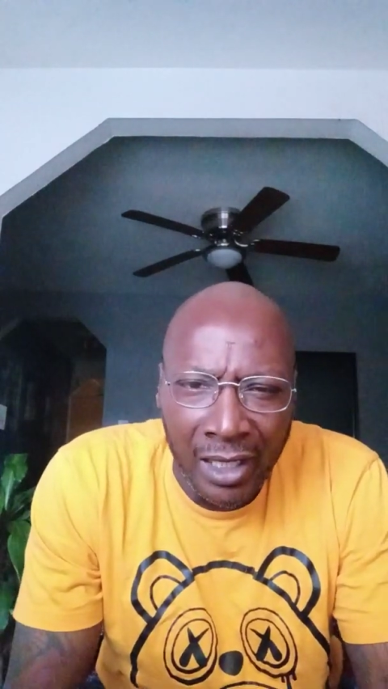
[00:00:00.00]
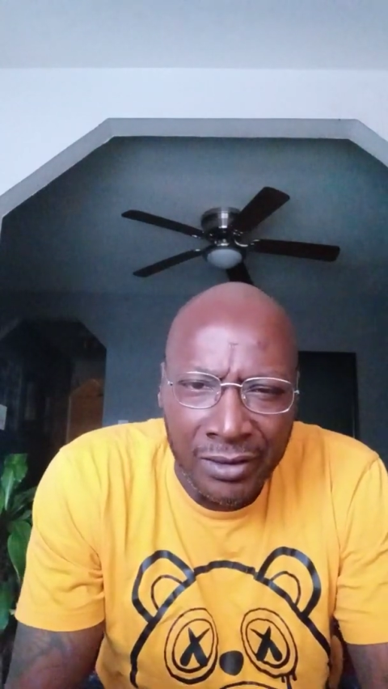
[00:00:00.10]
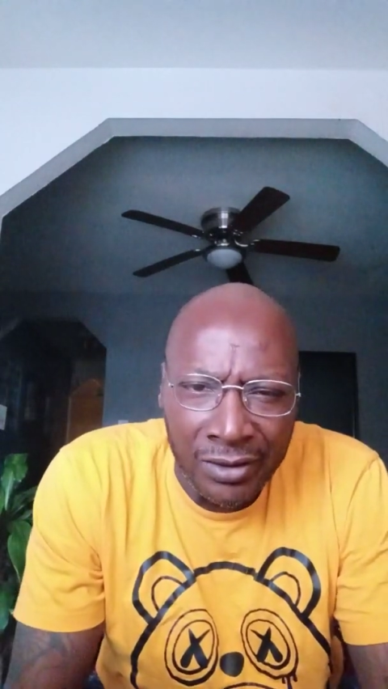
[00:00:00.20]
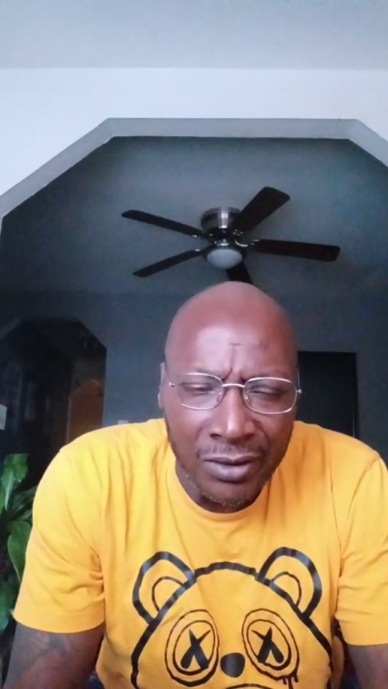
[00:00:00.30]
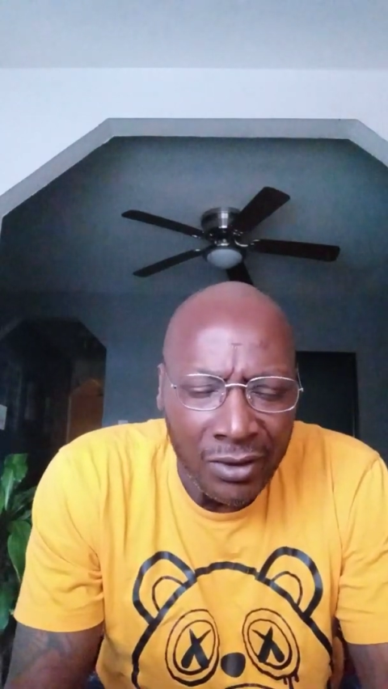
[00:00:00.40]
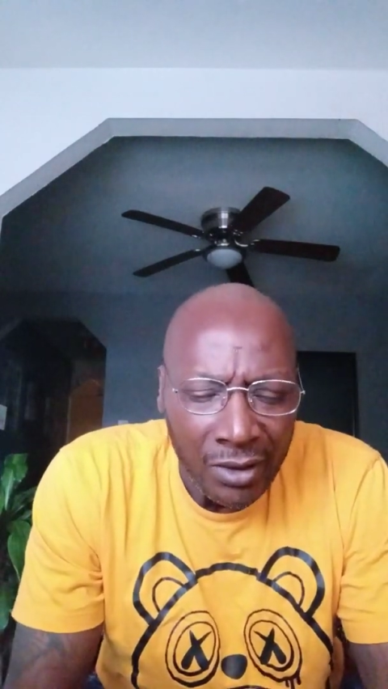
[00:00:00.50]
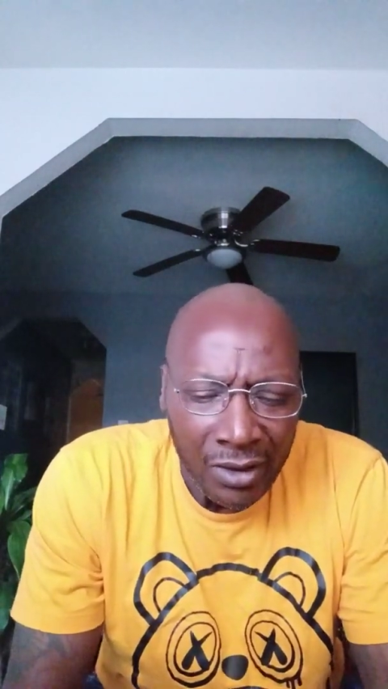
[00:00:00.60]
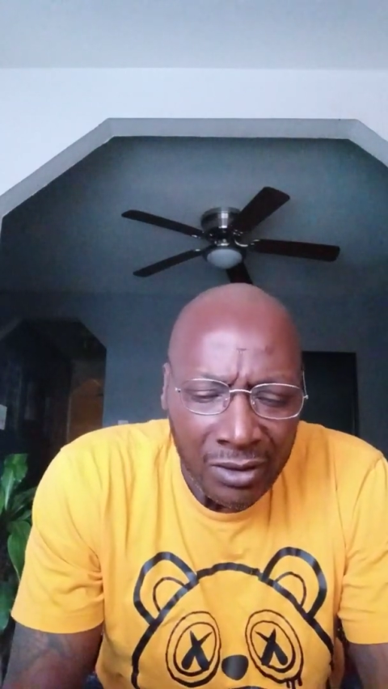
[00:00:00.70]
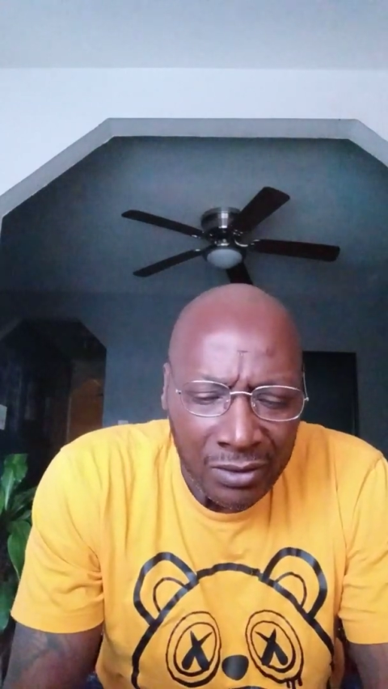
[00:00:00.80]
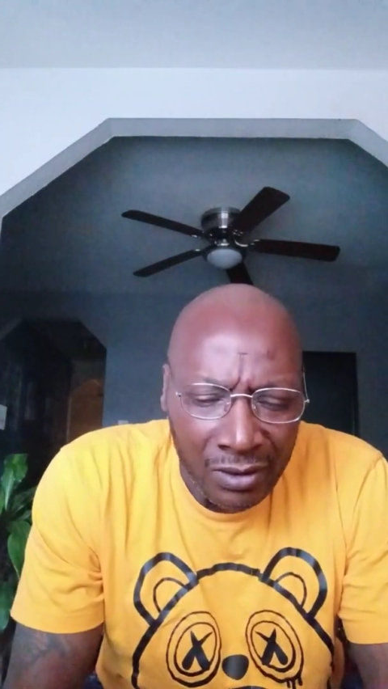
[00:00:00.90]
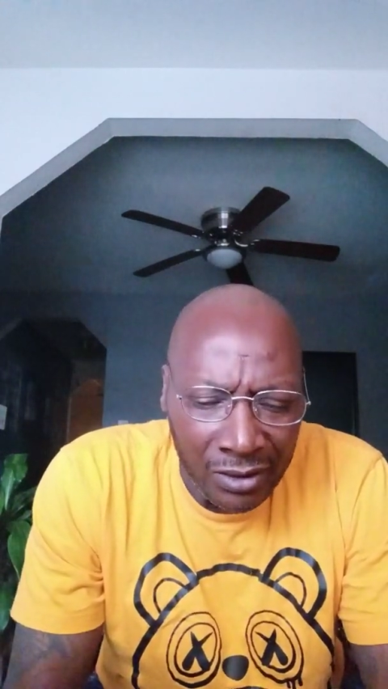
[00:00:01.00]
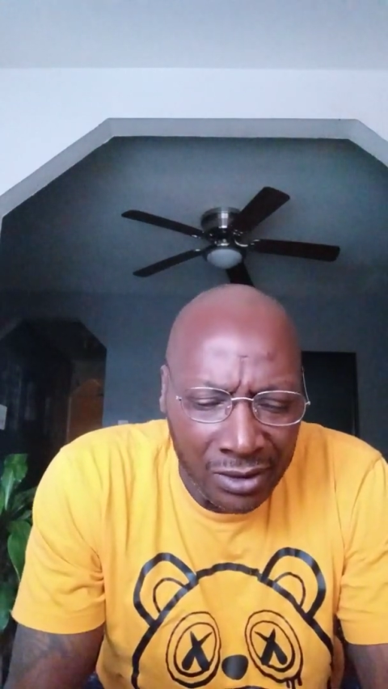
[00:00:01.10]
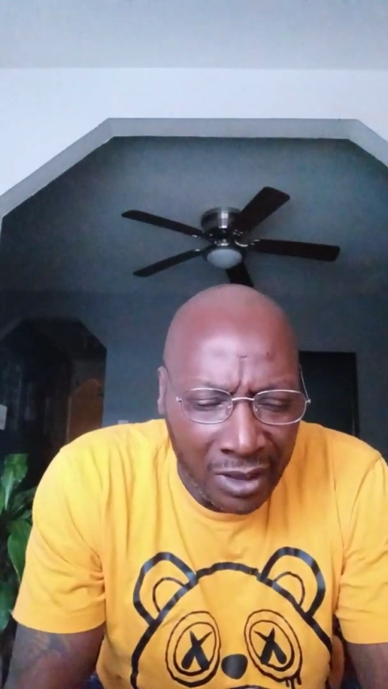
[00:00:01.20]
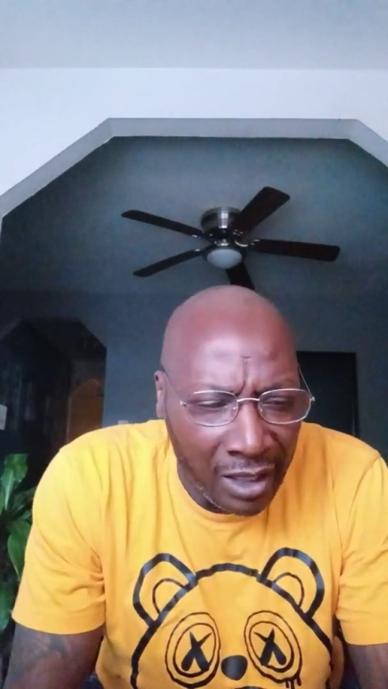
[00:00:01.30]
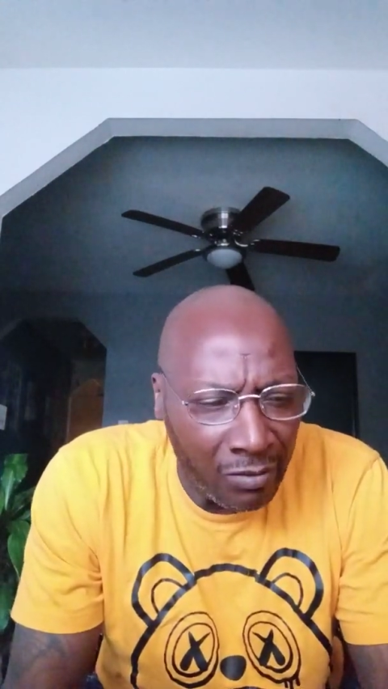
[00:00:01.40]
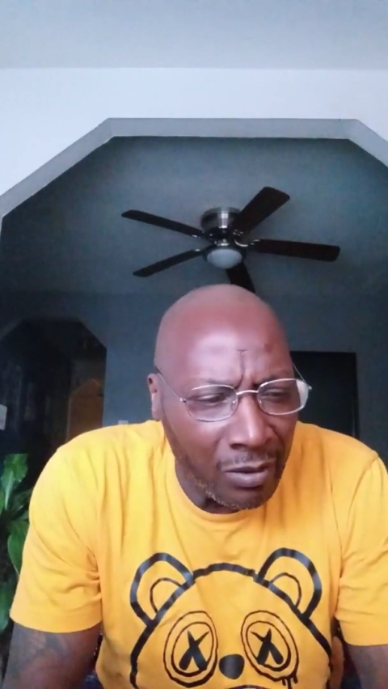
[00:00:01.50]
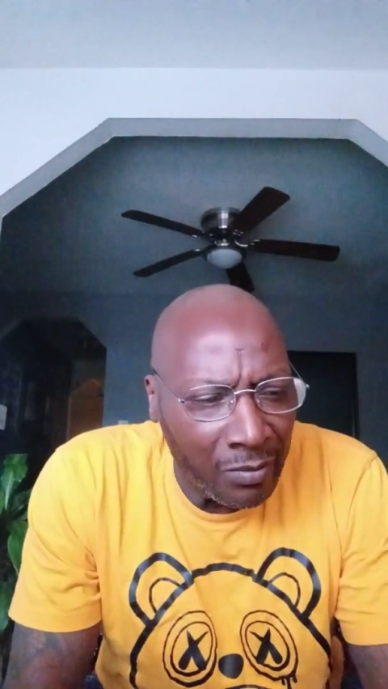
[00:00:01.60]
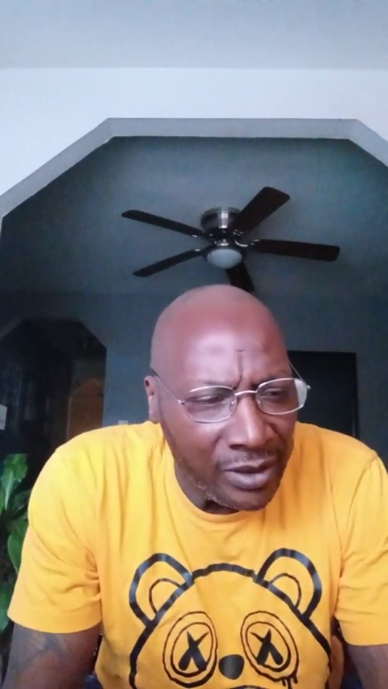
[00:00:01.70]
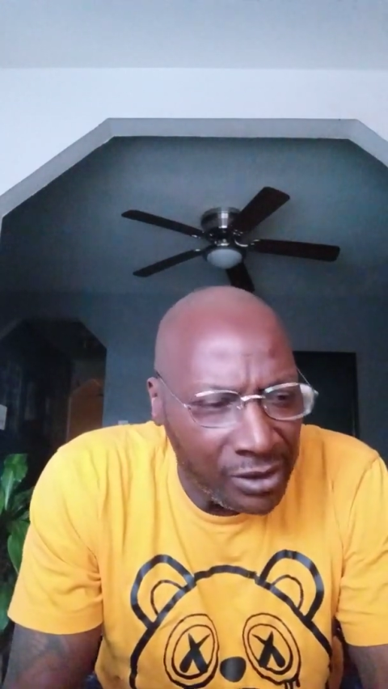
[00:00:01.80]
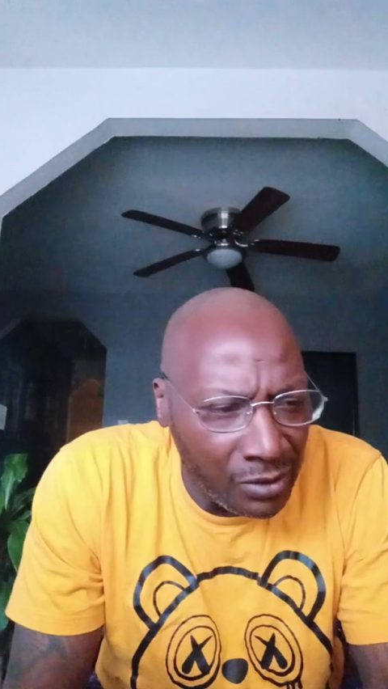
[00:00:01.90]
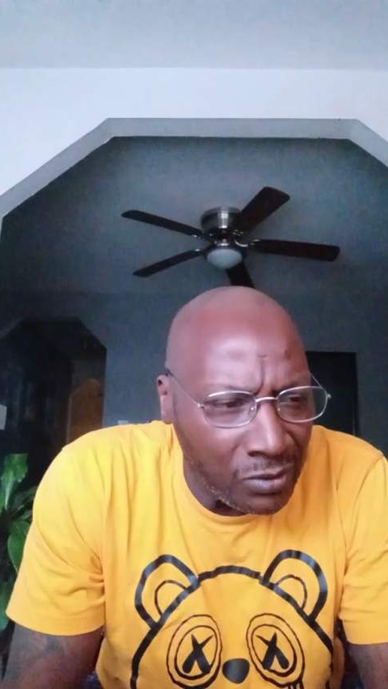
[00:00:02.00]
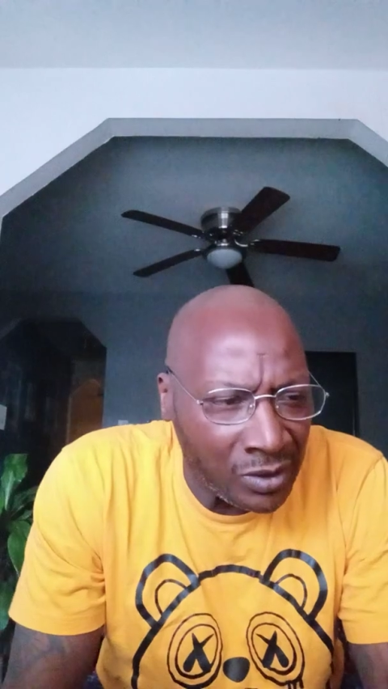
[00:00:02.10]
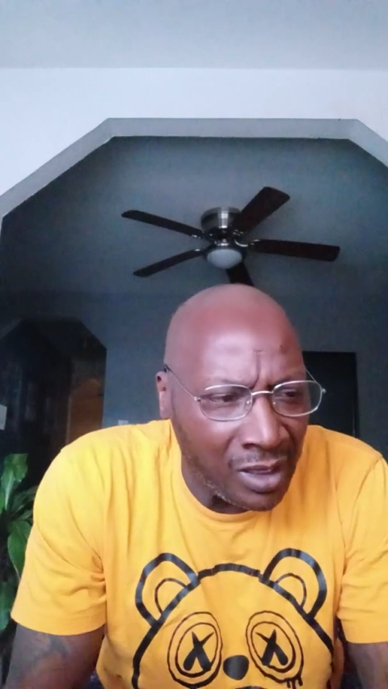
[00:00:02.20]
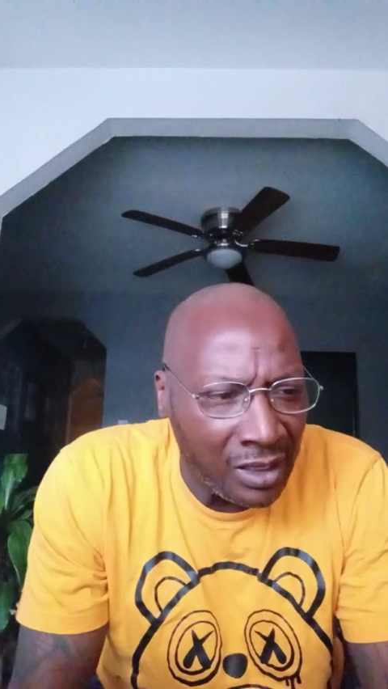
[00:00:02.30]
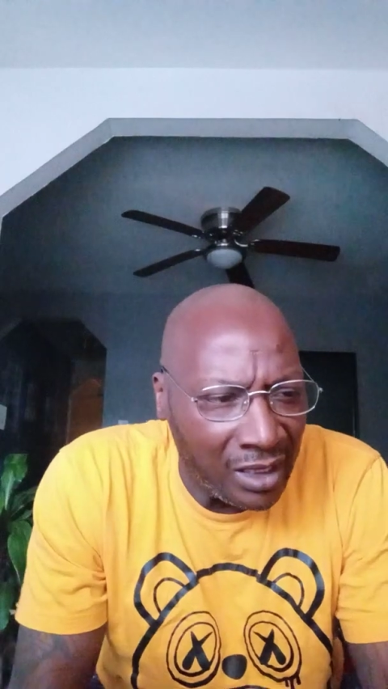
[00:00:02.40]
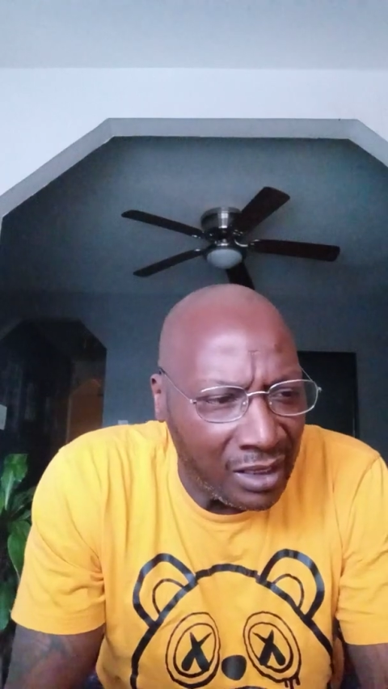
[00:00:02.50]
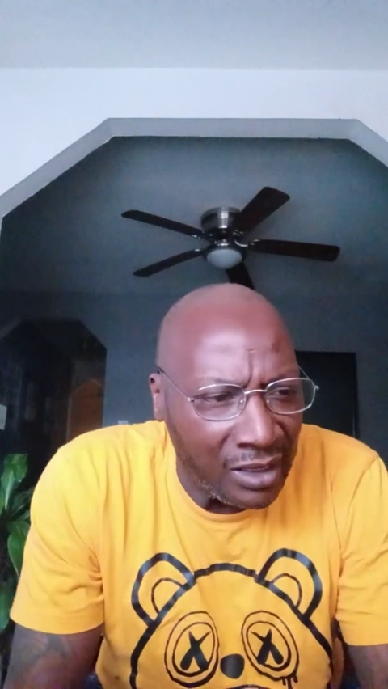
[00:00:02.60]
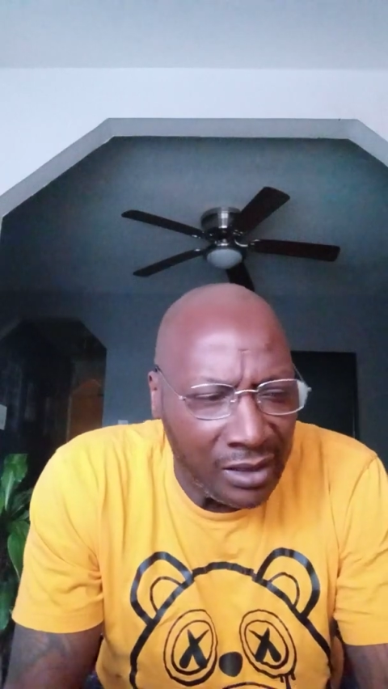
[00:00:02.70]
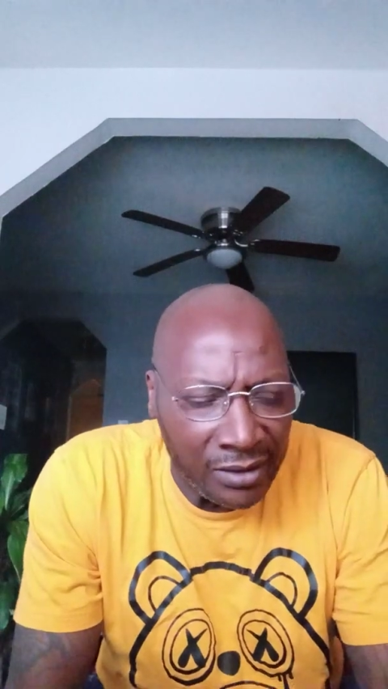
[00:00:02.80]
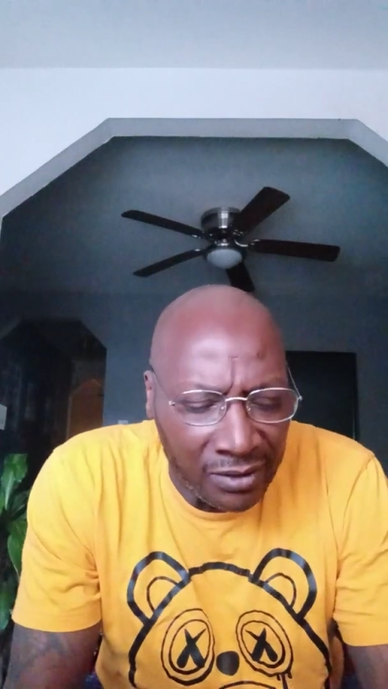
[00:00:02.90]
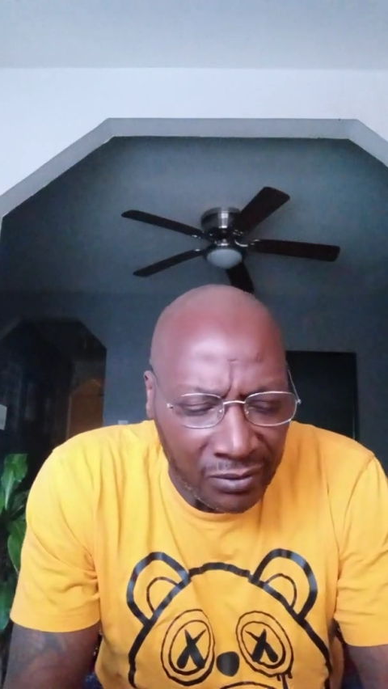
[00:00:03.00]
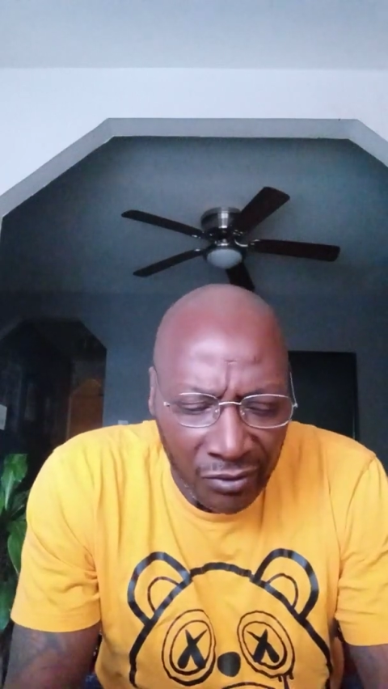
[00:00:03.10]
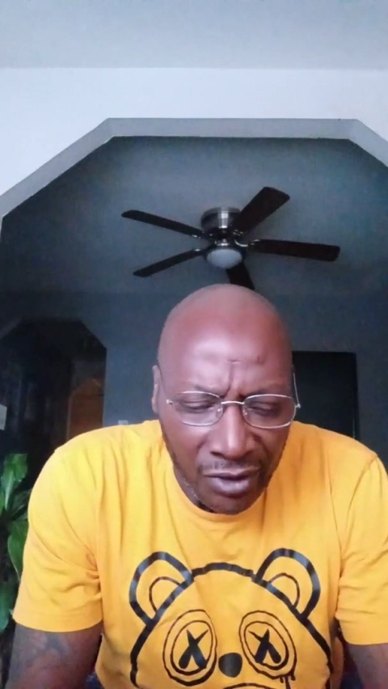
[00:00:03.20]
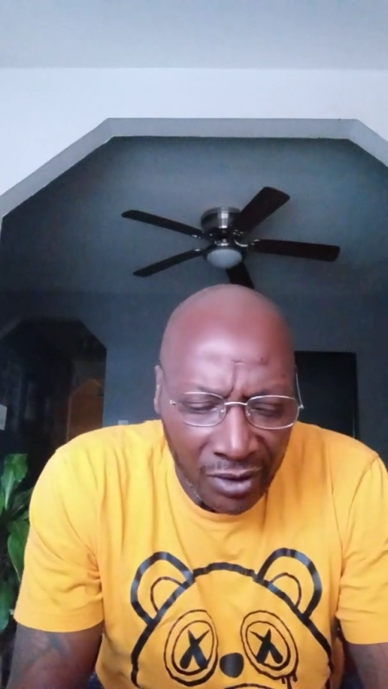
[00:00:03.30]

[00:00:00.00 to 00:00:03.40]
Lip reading: That's the same way we using it in these